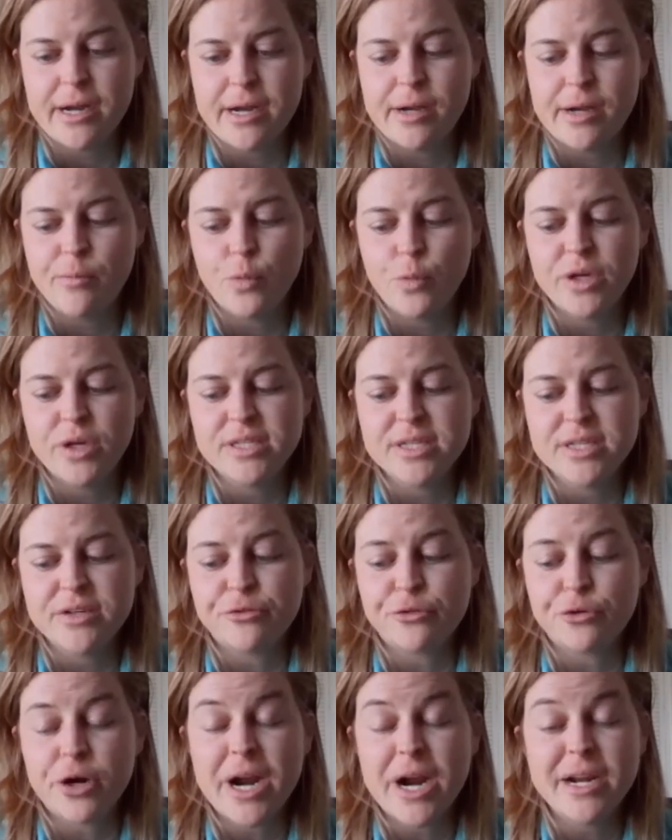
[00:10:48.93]
Uh, we did
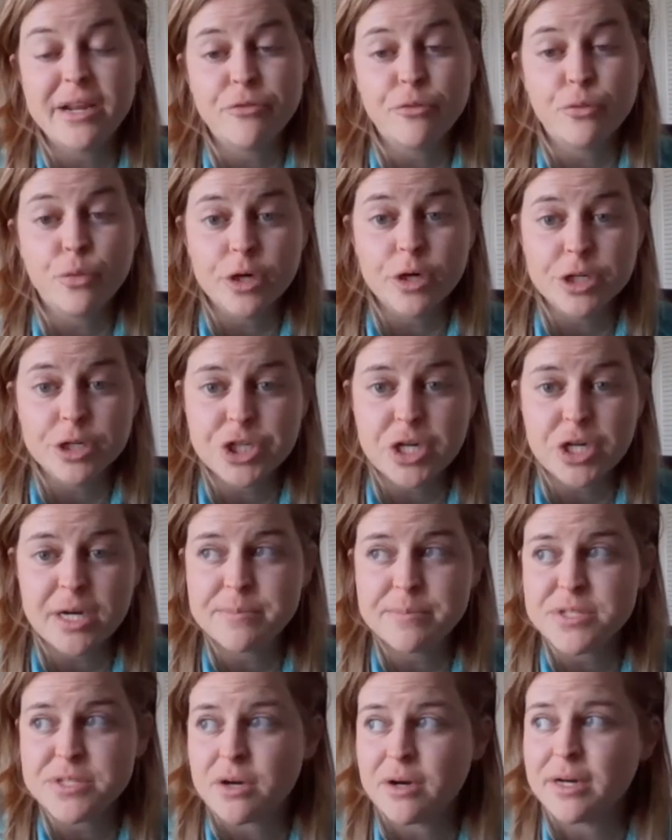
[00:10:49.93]
a variety of
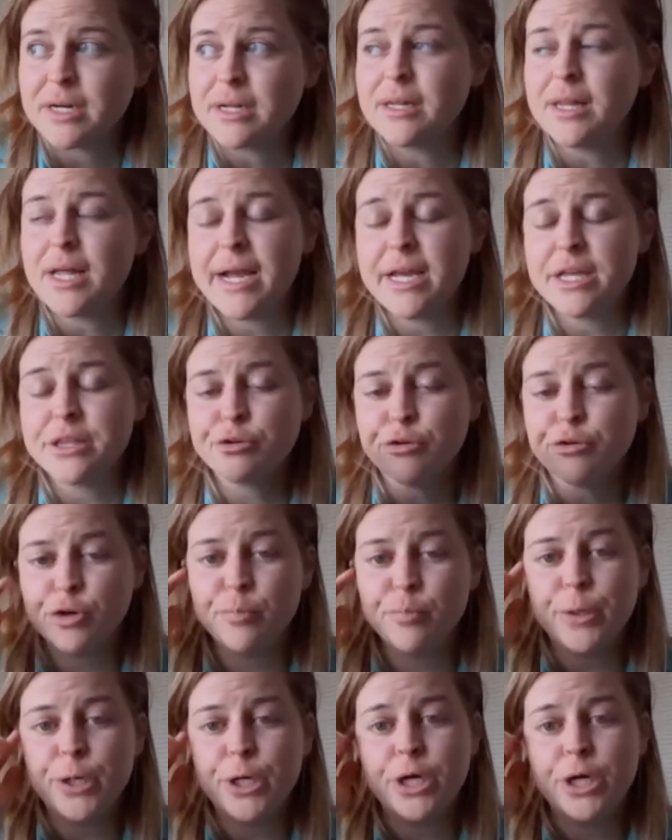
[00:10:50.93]
workshops on Goliath
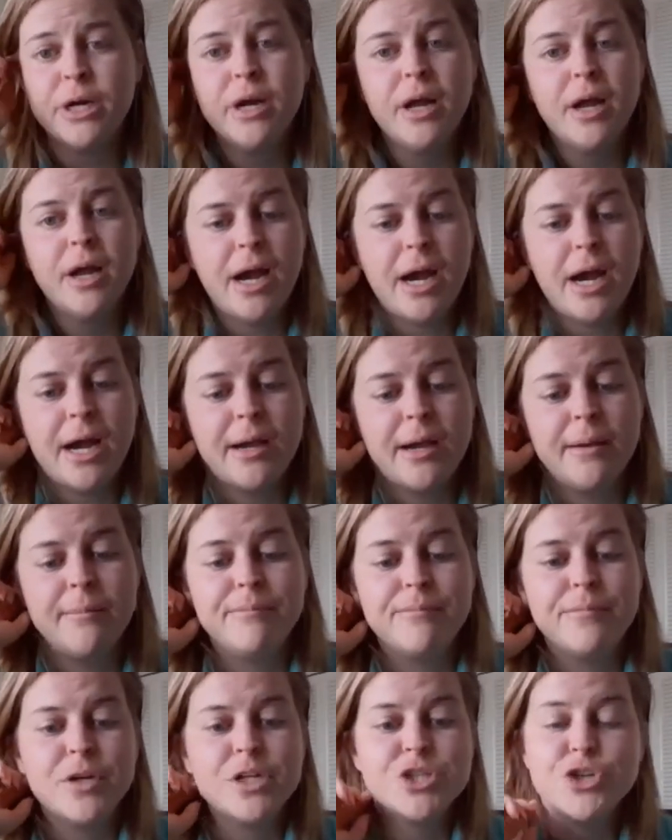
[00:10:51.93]
grouper
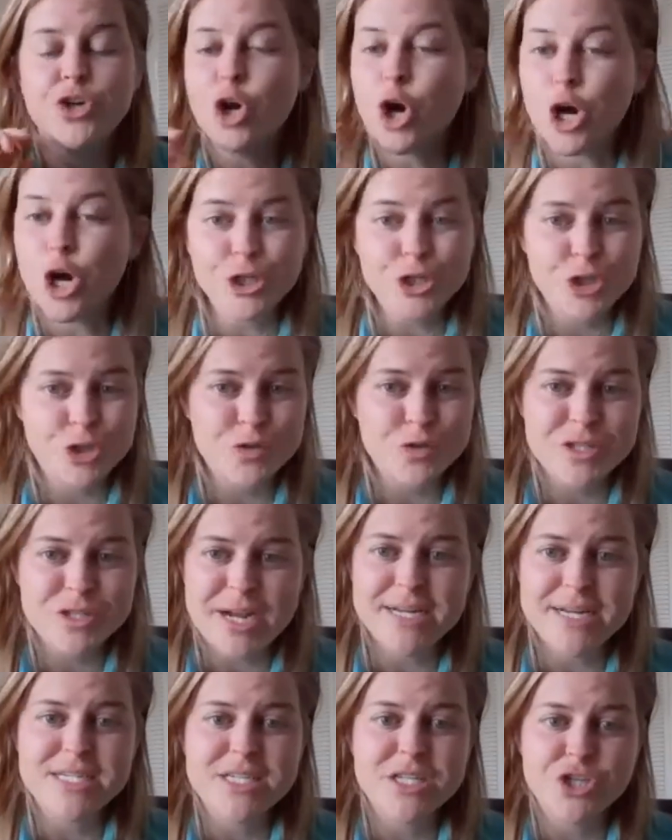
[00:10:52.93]
because um, there are two
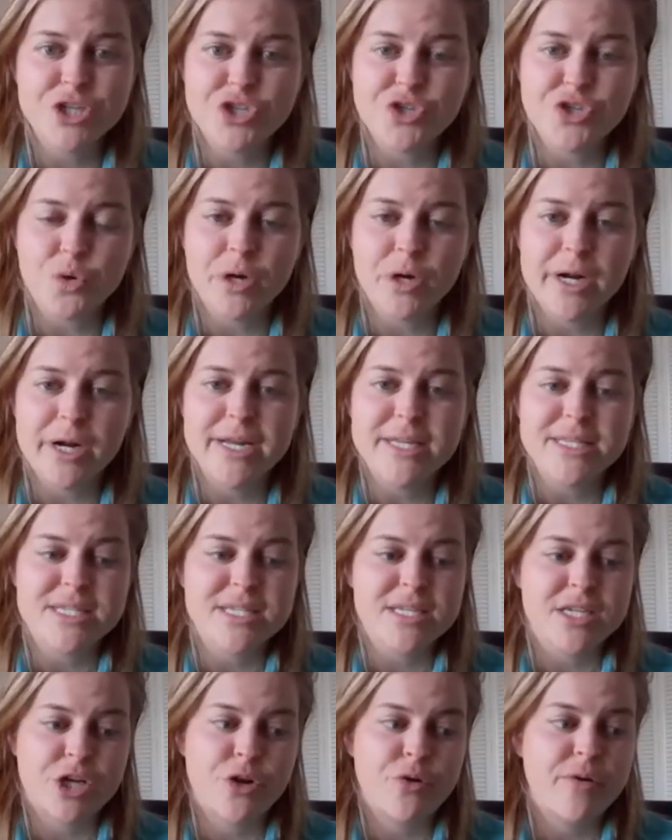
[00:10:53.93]
sides to the story.
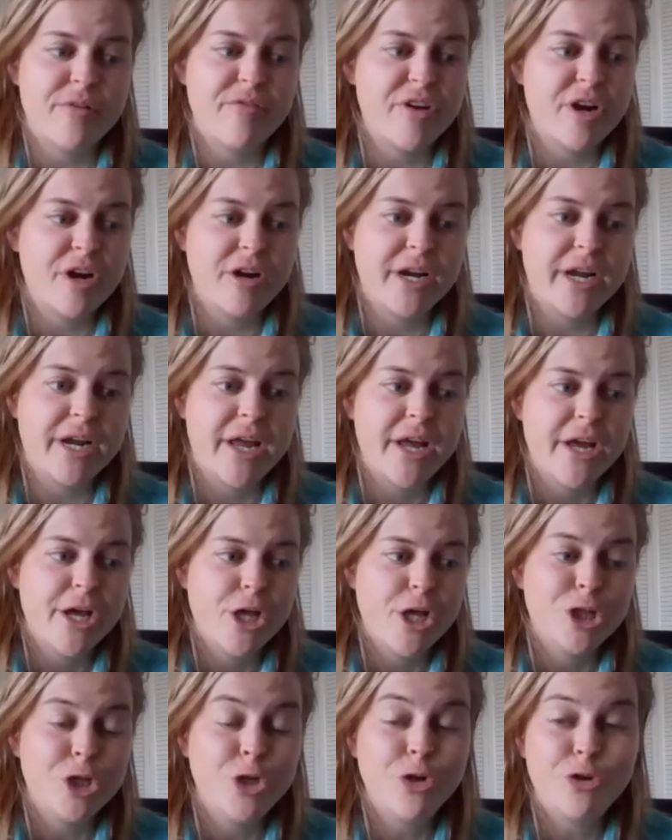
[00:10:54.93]
It's you know a very
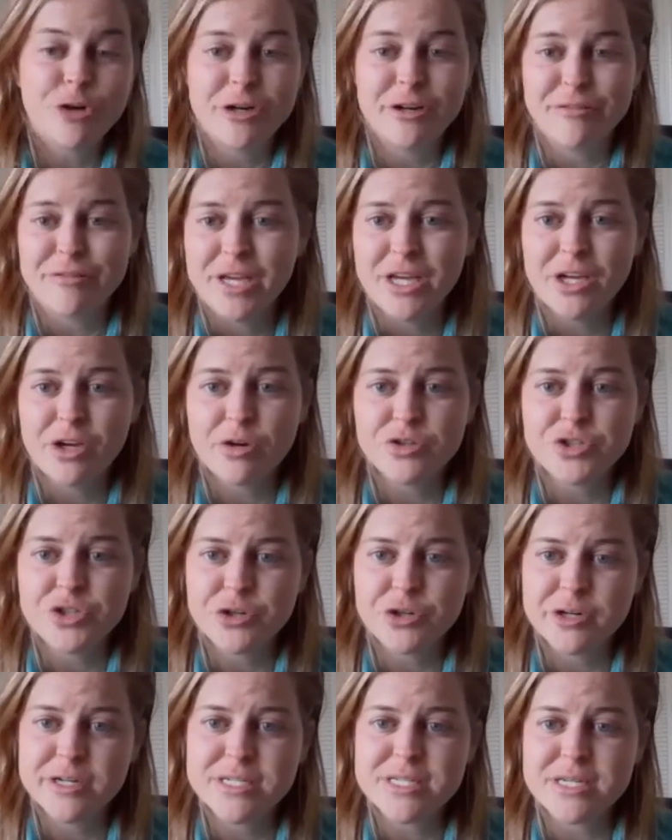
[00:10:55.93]
lucrative
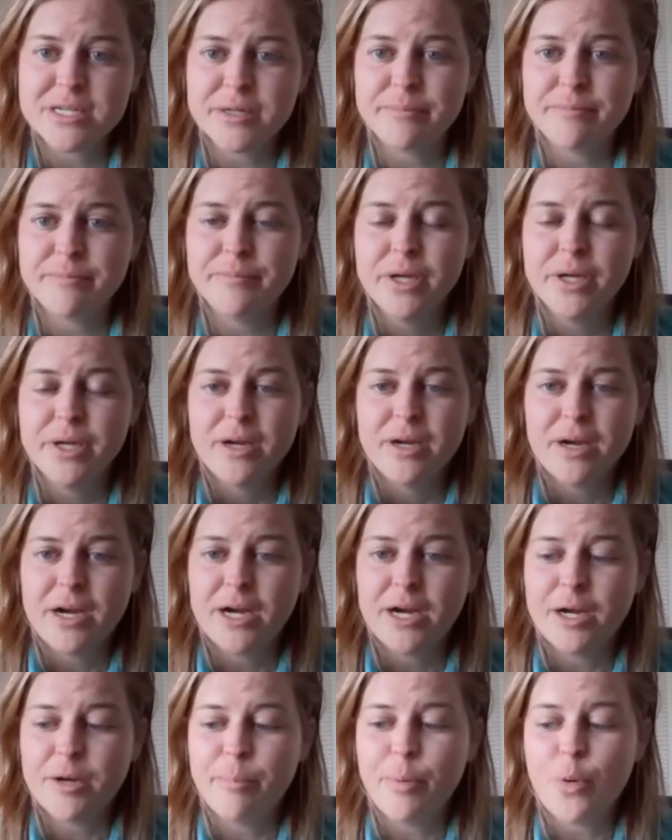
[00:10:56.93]
ecotourism
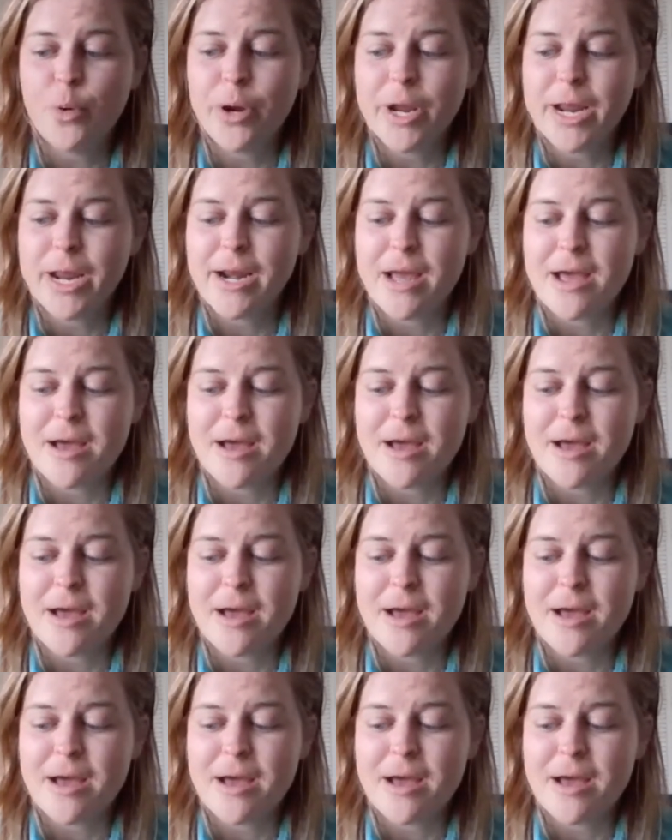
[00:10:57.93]
uh, point.